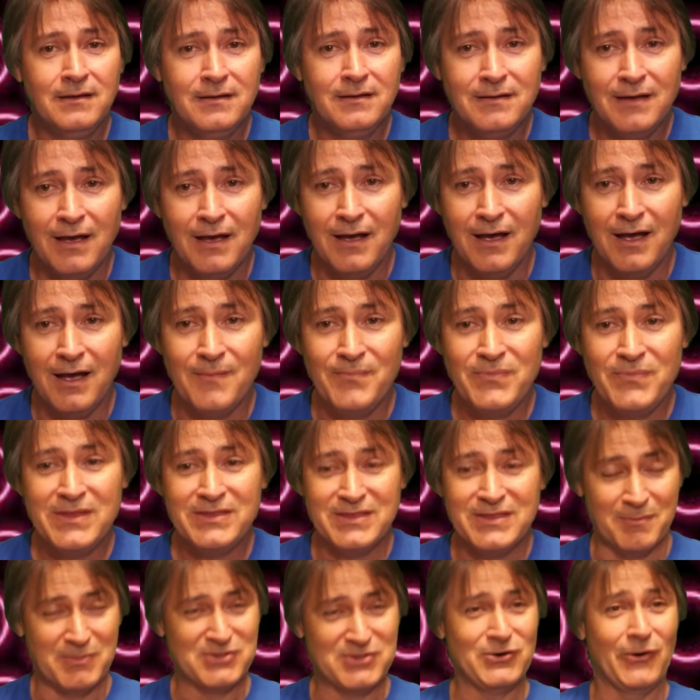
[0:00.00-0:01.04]

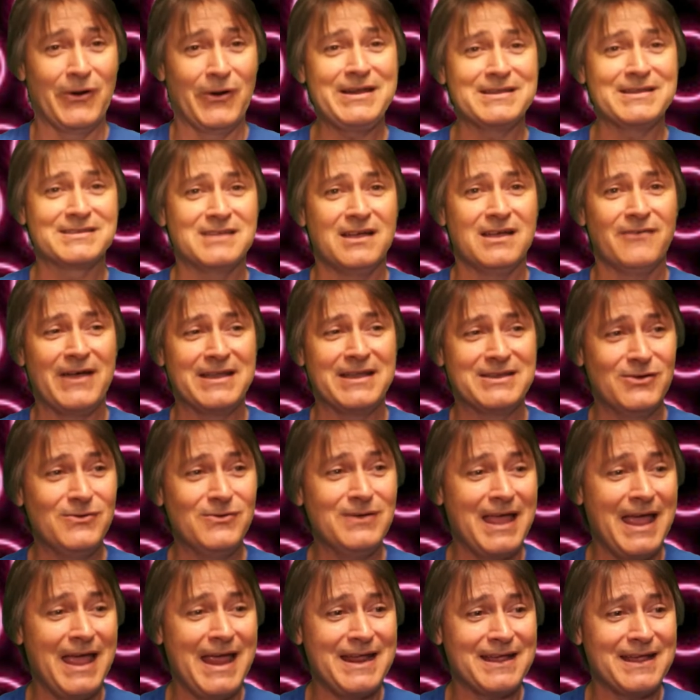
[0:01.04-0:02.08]
The majority of stuff I do
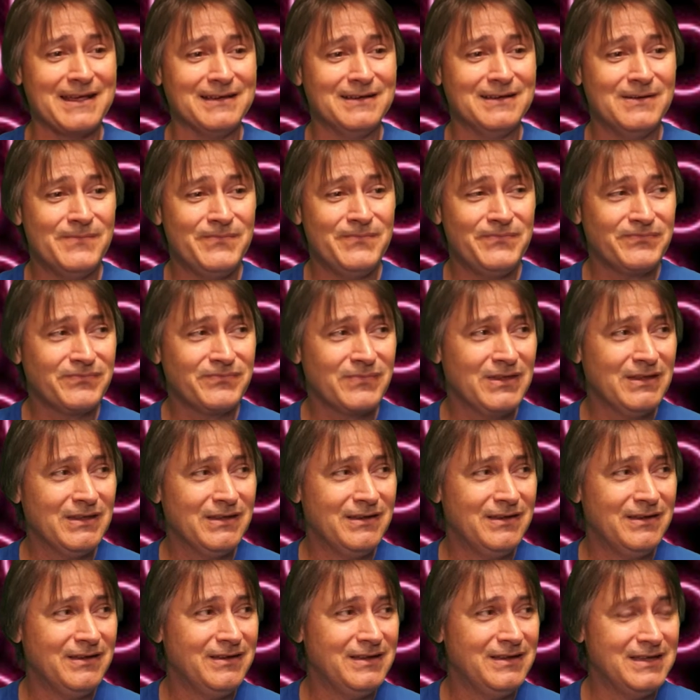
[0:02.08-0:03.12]
like
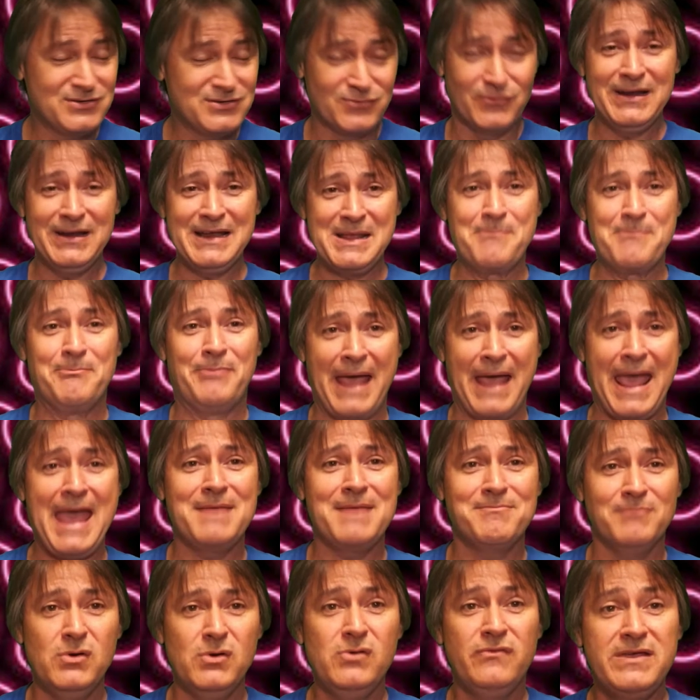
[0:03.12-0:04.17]
is really bad
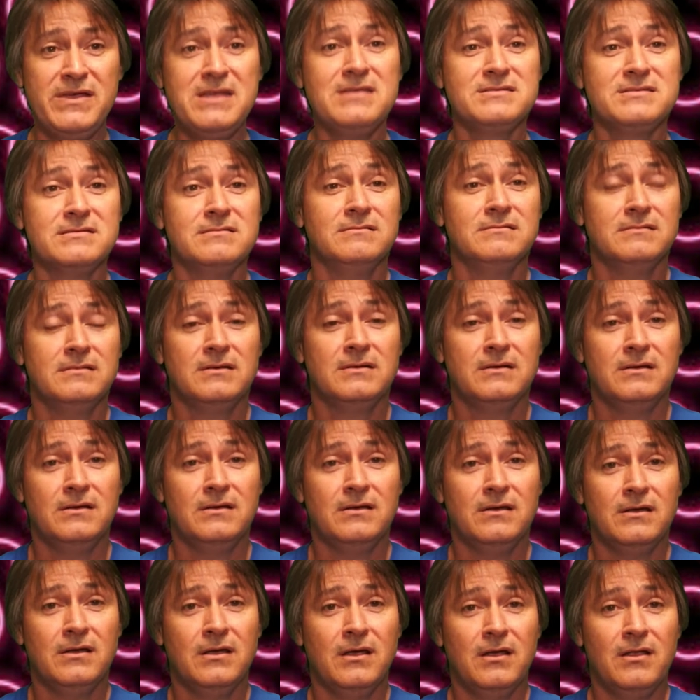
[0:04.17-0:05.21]
movies
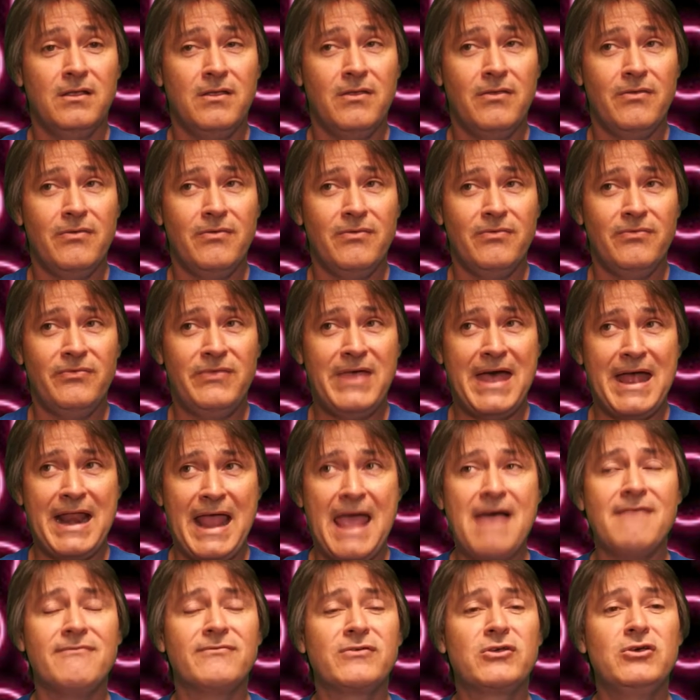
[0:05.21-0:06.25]
that
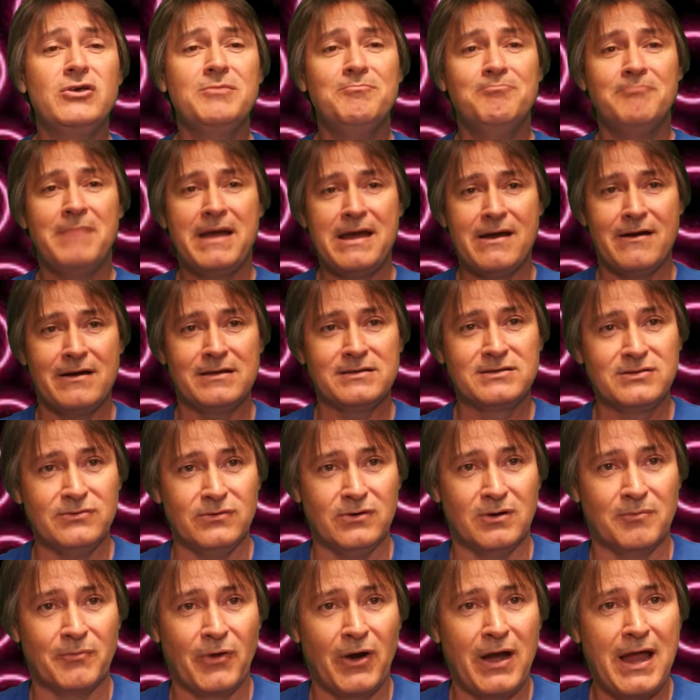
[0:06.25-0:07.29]
have good merit to
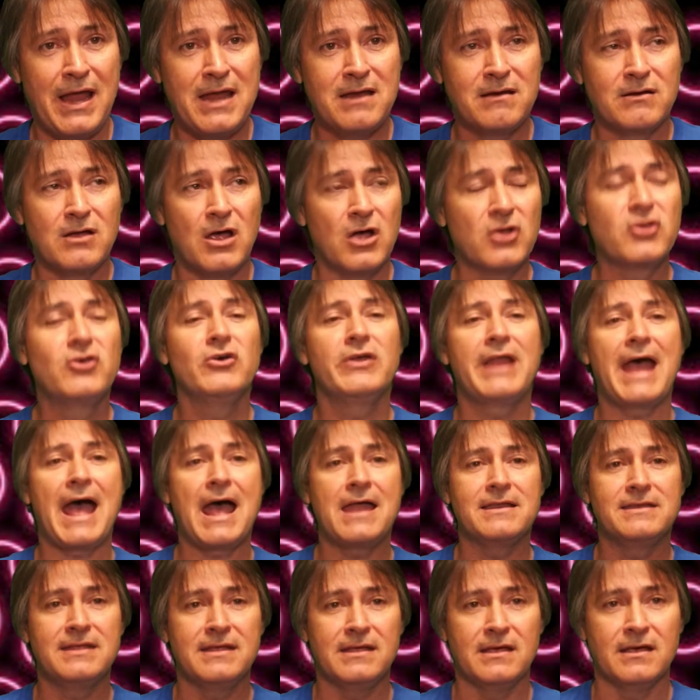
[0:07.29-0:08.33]
them, right? A good
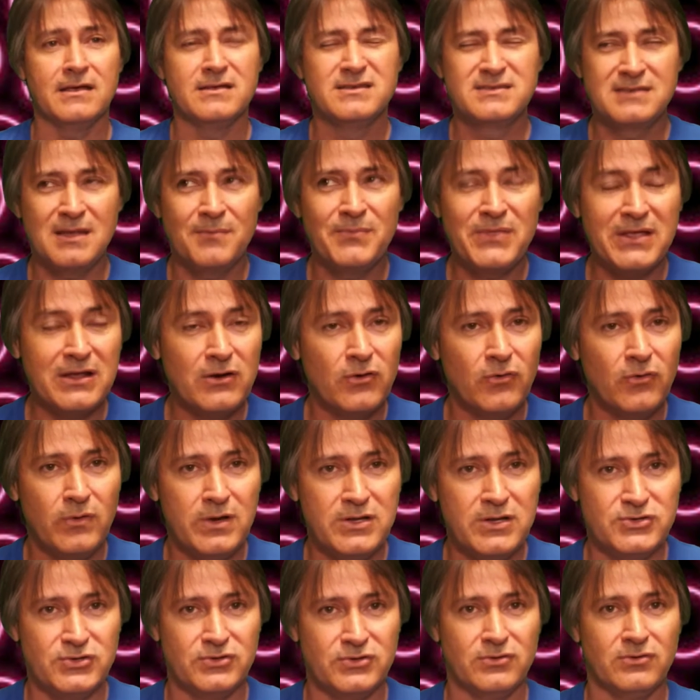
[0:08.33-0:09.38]
idea, something
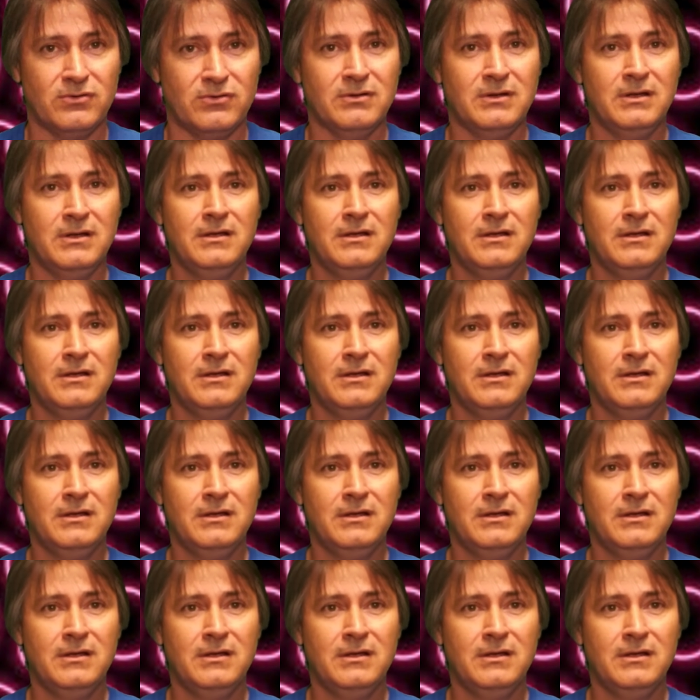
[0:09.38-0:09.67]
original.